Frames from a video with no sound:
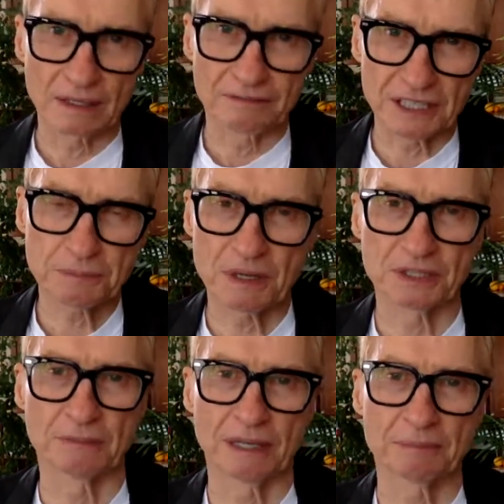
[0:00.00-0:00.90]
Vice
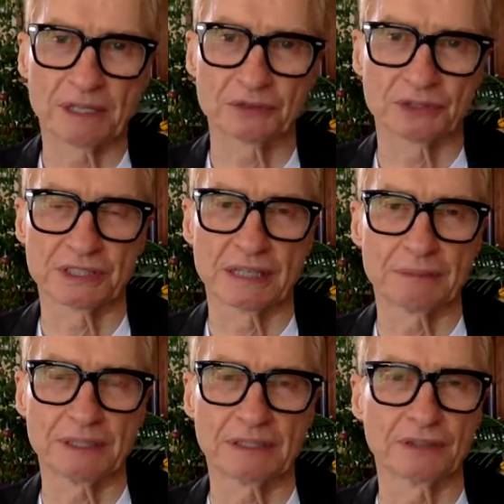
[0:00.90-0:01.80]
President Mike Pence was in that
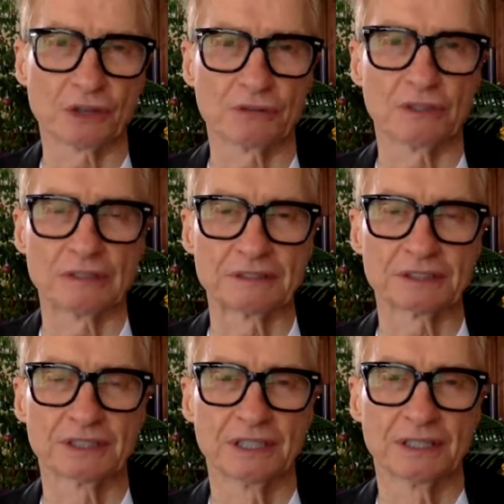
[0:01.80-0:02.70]
meeting in the Oval
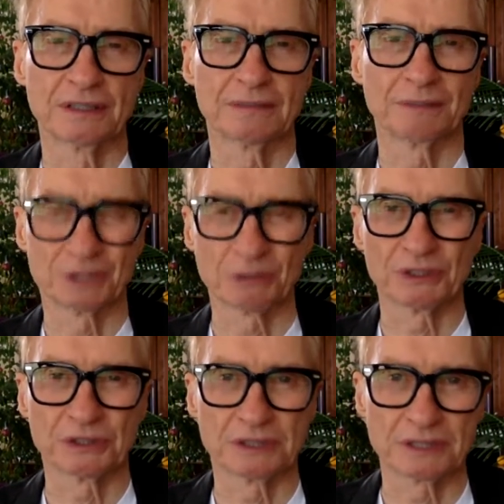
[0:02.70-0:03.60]
Office, but you really
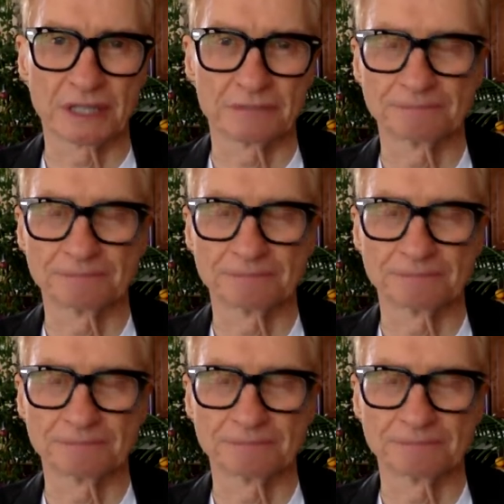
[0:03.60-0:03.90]
couldn't tell.